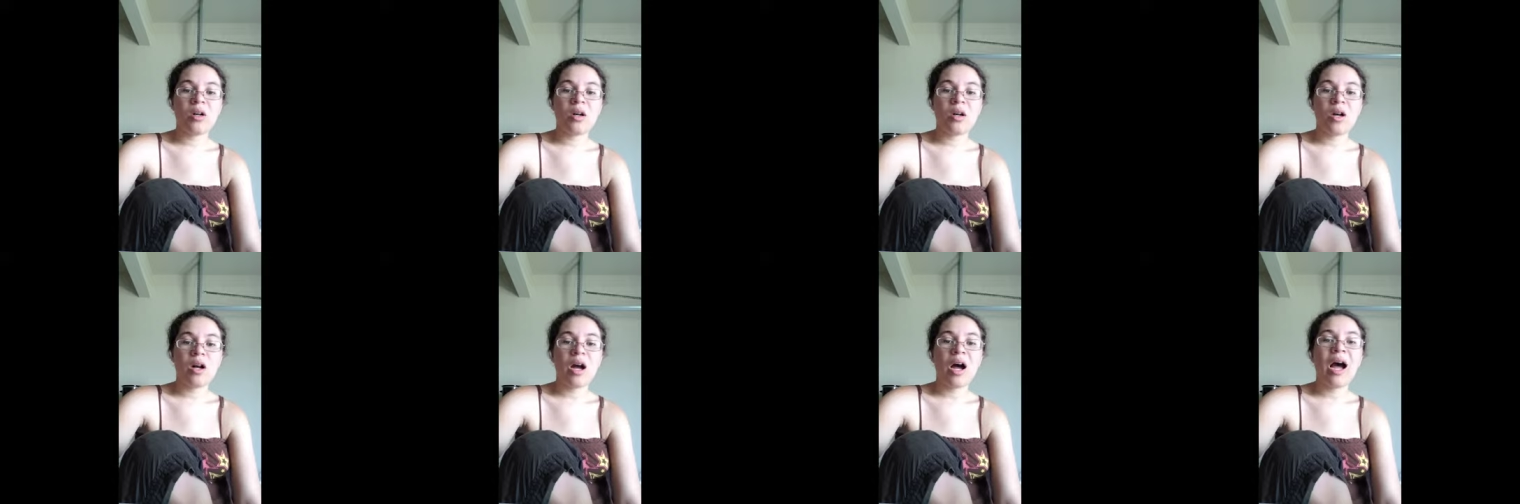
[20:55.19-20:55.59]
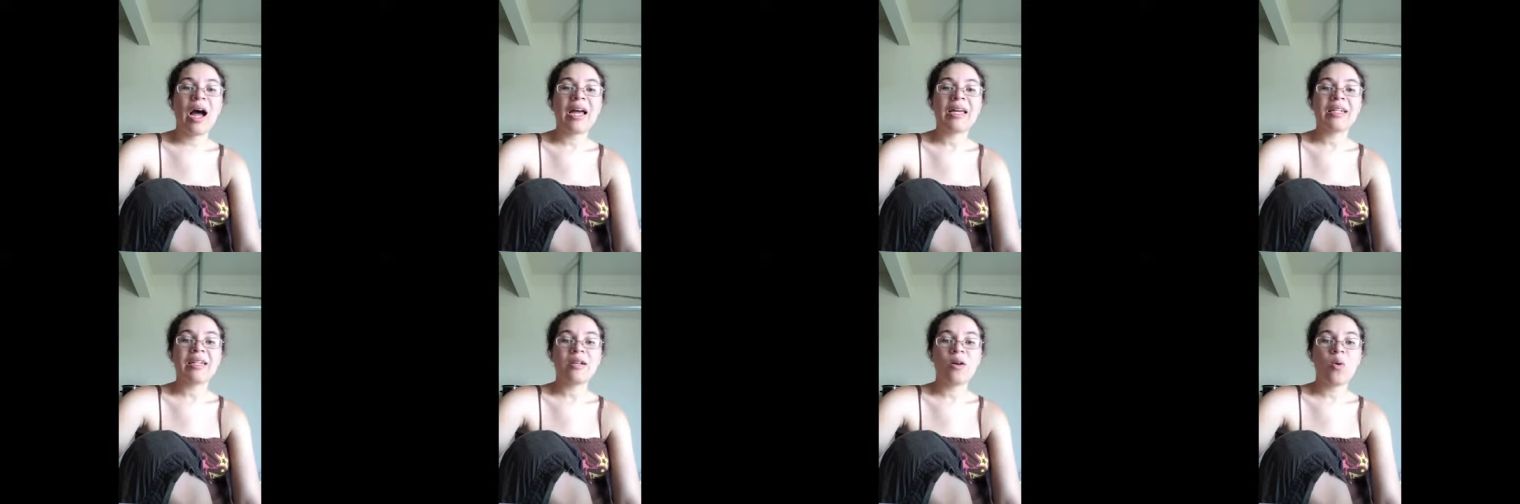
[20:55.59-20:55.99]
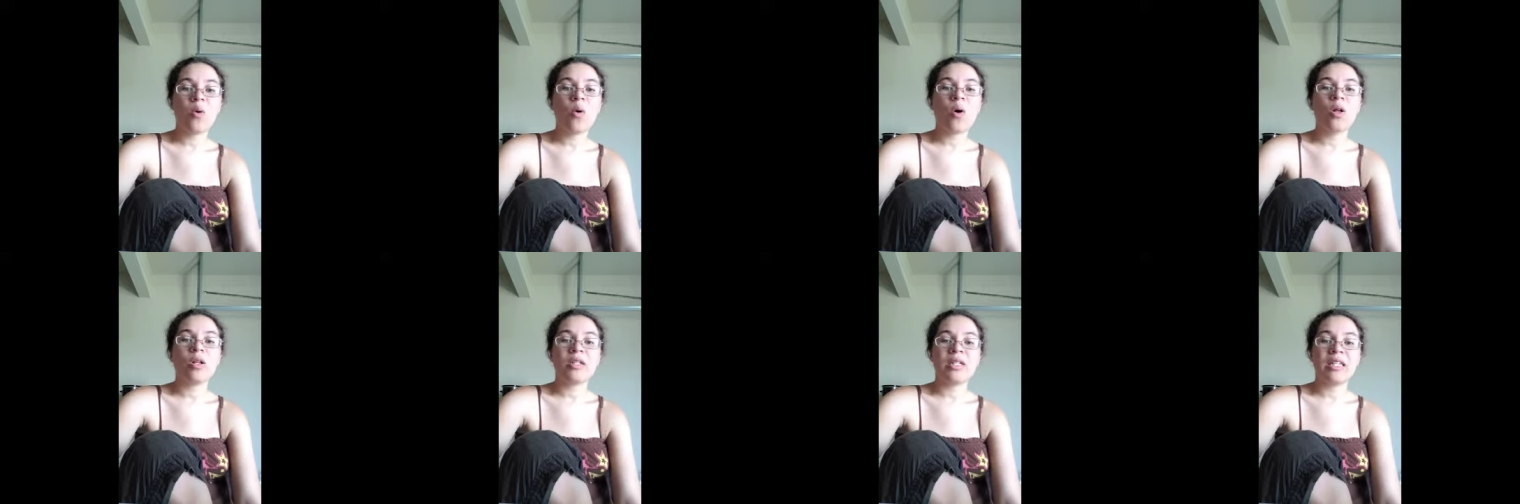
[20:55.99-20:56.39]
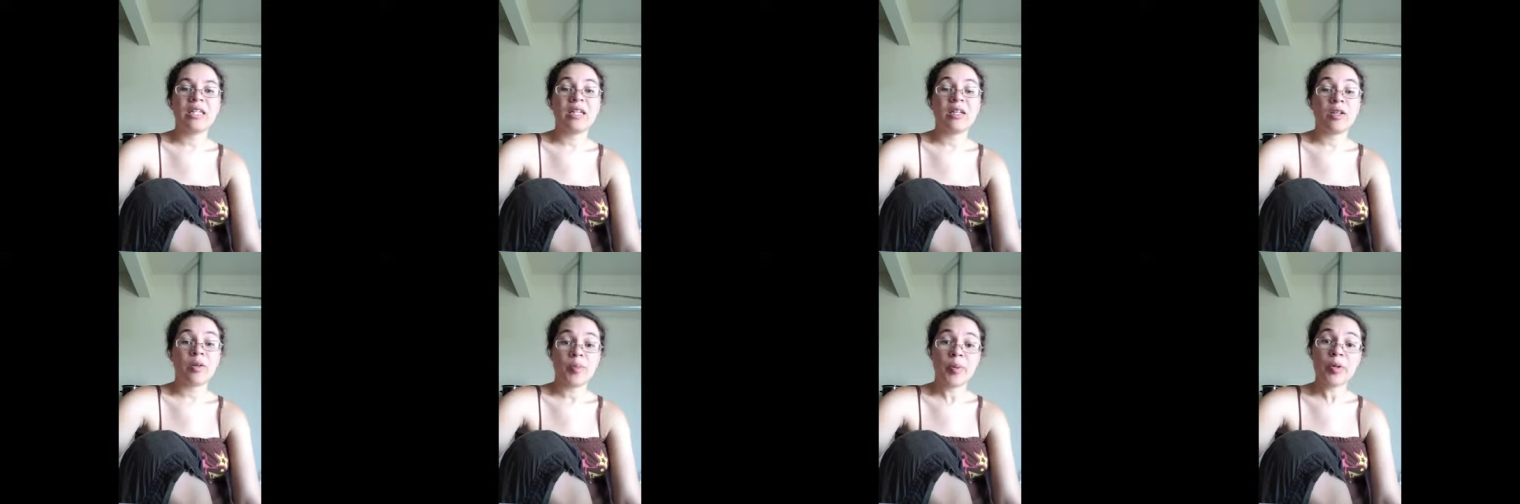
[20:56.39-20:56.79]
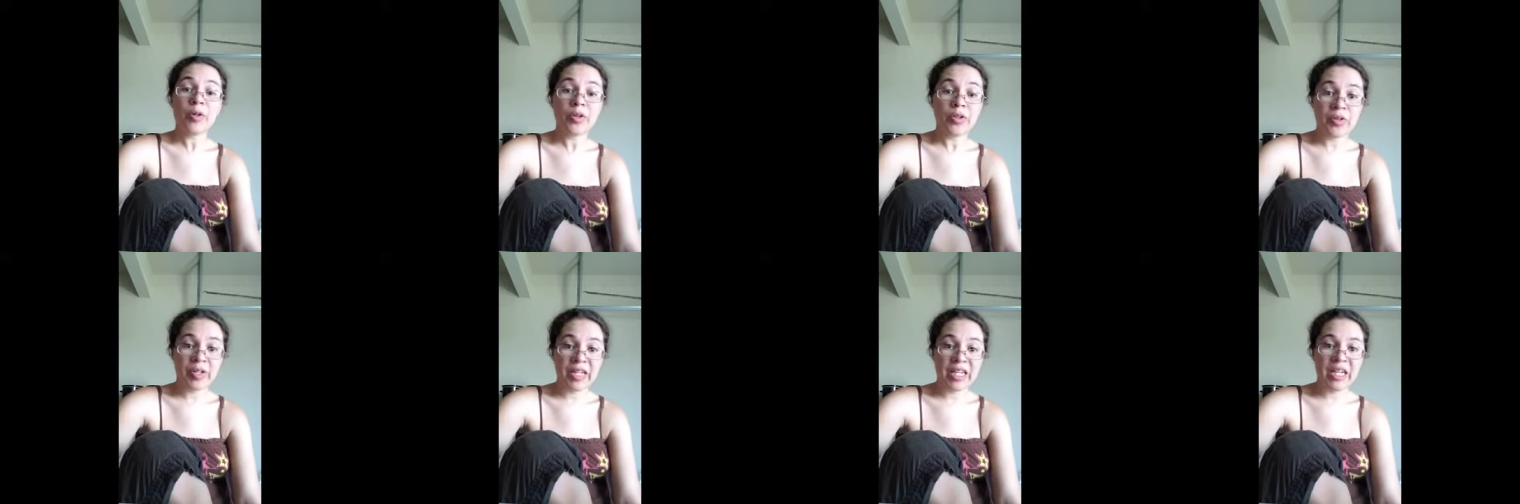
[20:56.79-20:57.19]
high quality computer
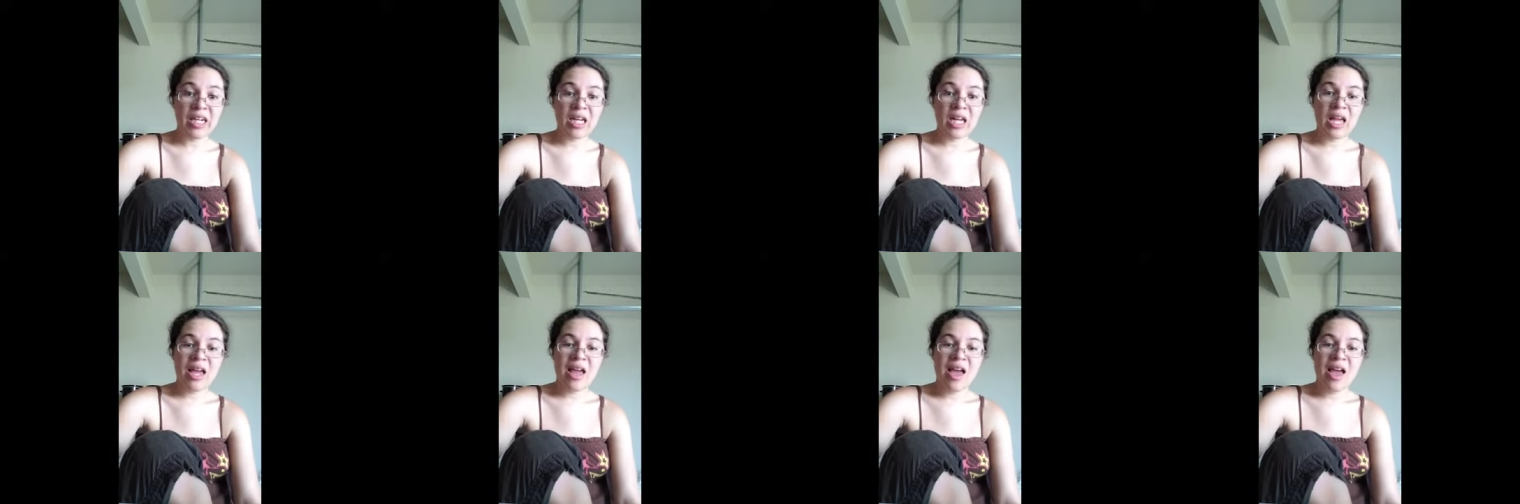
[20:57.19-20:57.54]
you need.